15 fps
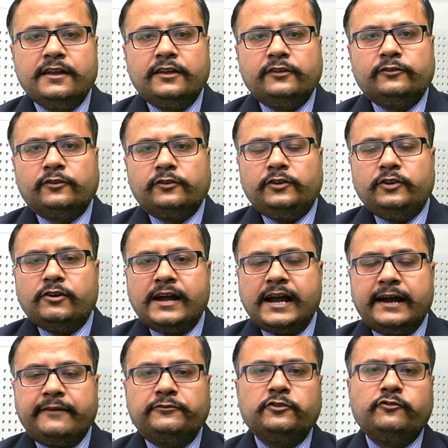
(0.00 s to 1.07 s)
So you
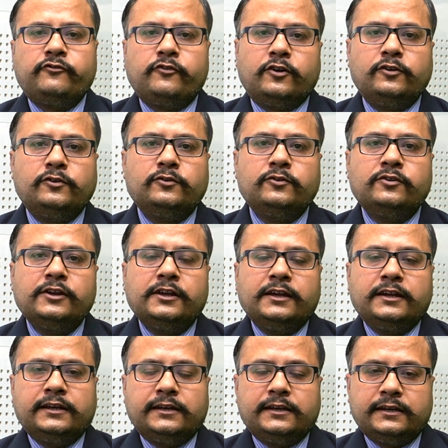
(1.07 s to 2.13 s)
have to follow
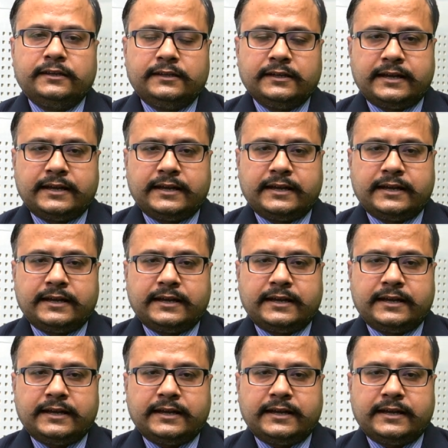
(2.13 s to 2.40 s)
the